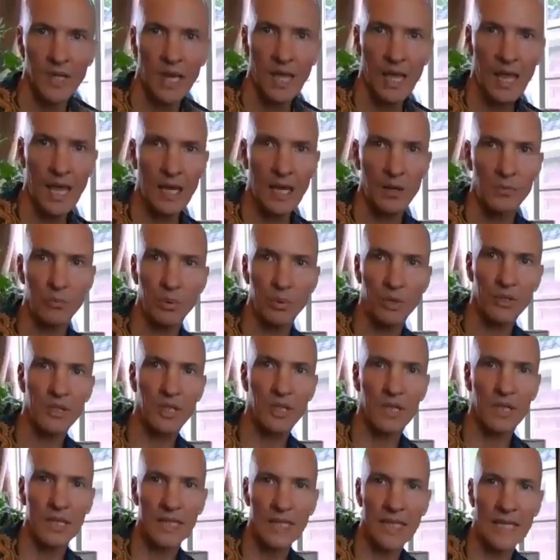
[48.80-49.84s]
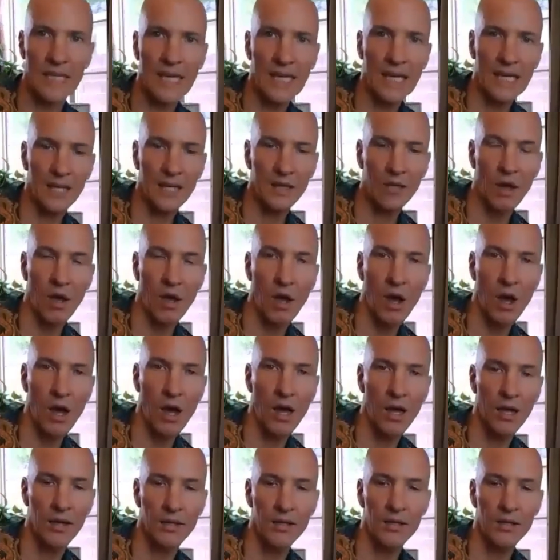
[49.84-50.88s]
and put the lid
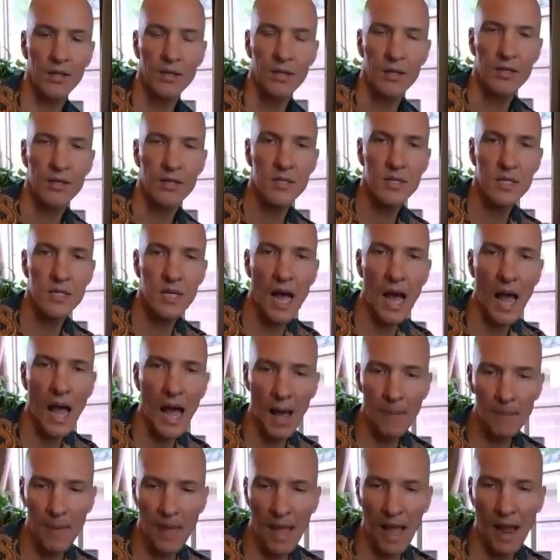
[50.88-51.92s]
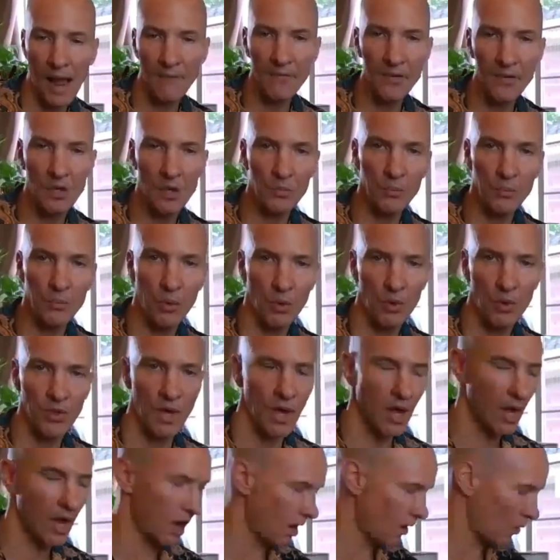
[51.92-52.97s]
on top after you pour the
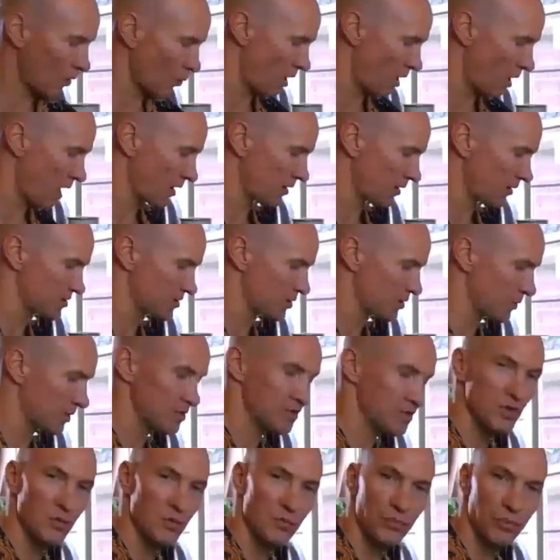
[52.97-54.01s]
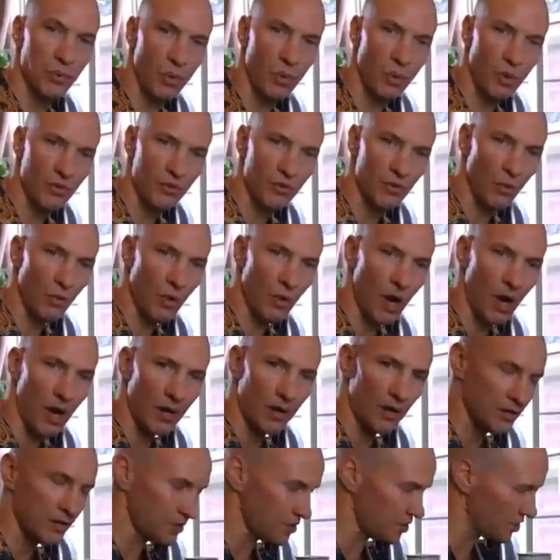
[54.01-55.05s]
hot water. So as you pour the
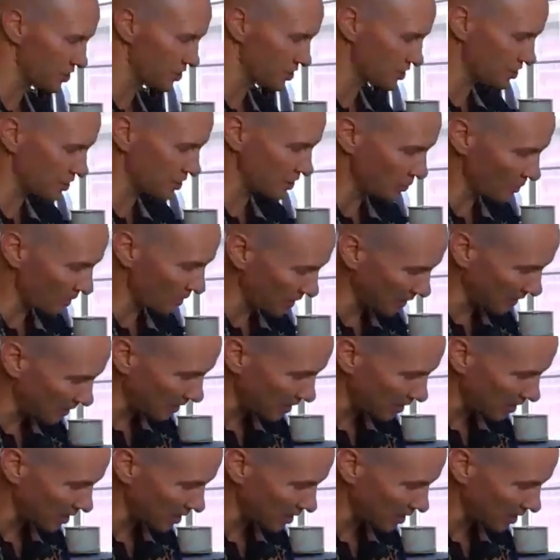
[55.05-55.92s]
water, you want to